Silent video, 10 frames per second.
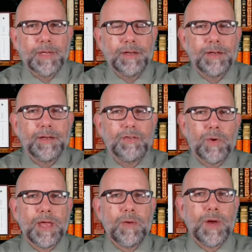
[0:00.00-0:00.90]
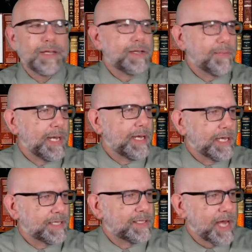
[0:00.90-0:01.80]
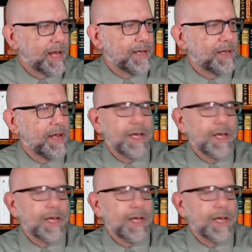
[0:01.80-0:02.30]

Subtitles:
And so he went to meet his son.